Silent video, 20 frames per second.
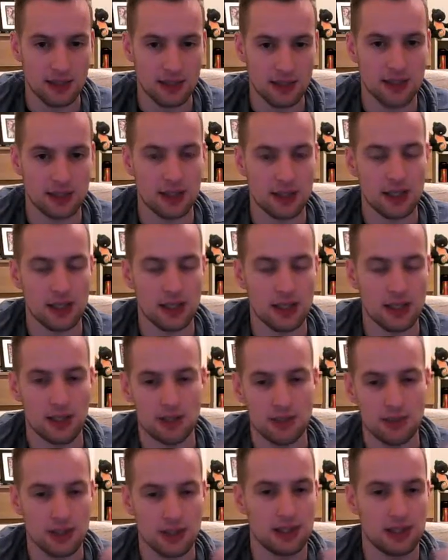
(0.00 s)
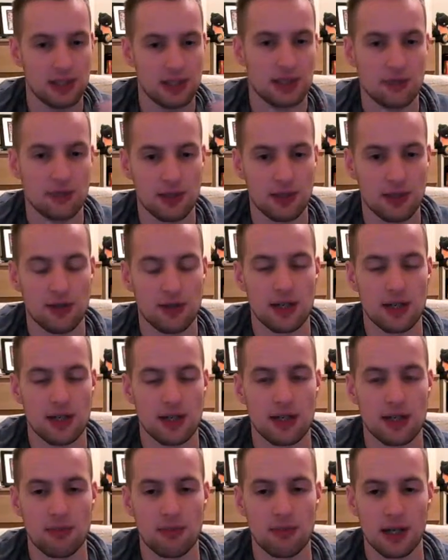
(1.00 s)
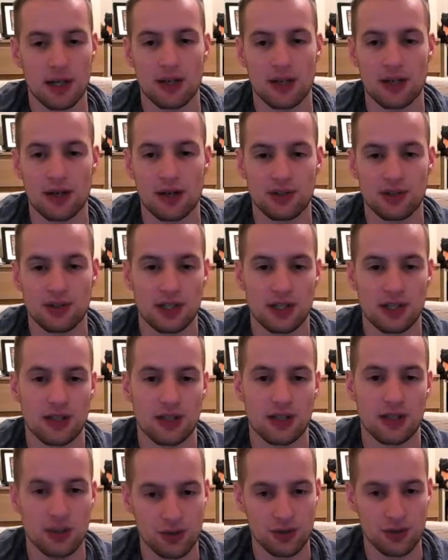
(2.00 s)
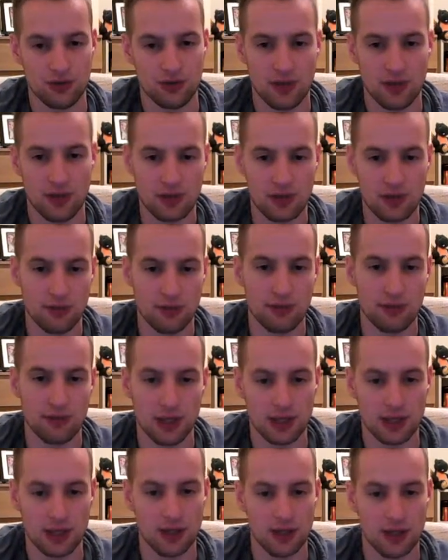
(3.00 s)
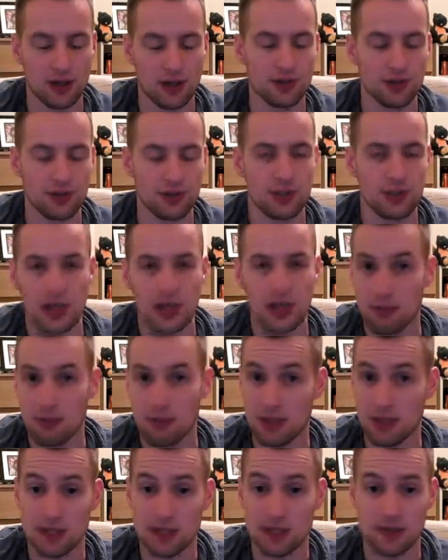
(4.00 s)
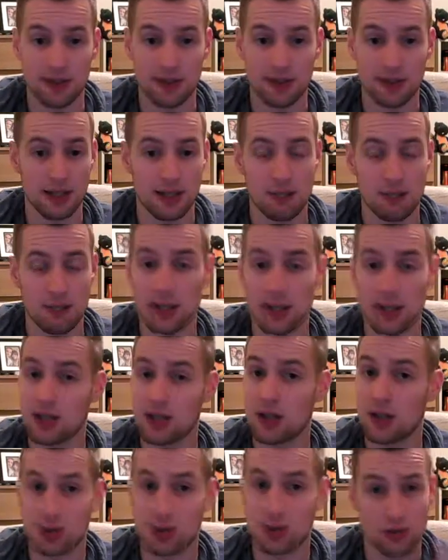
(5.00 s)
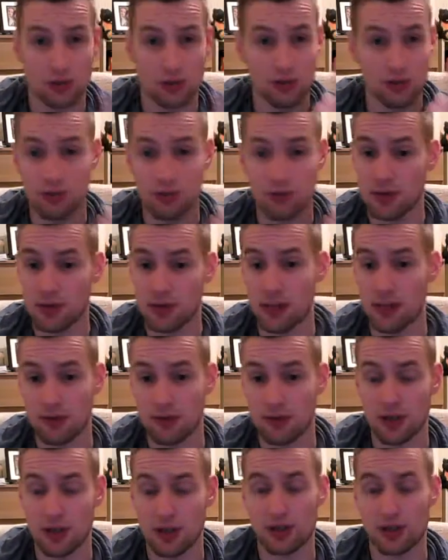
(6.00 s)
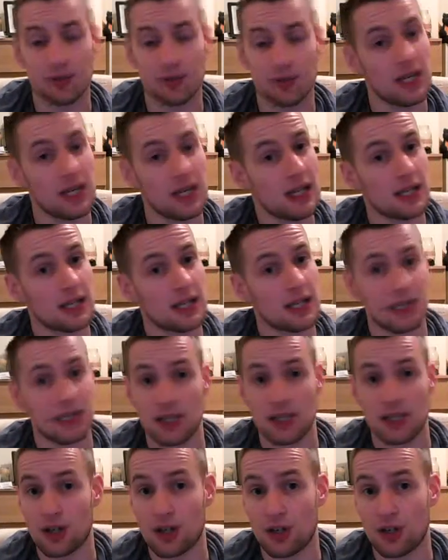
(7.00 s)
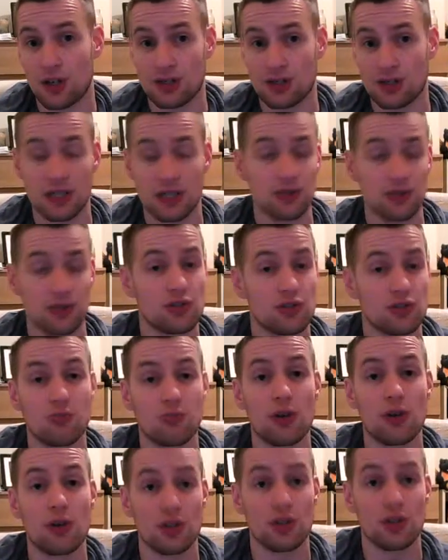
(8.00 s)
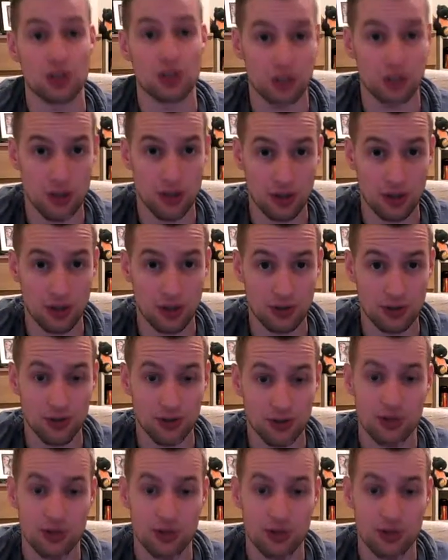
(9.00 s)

then you come to this little menu here: My Cards, Get Cards, Train, Combine, Enhance. Basic rundown: My Cards shows you all your current cards. Get Cards allows you to purchase cards.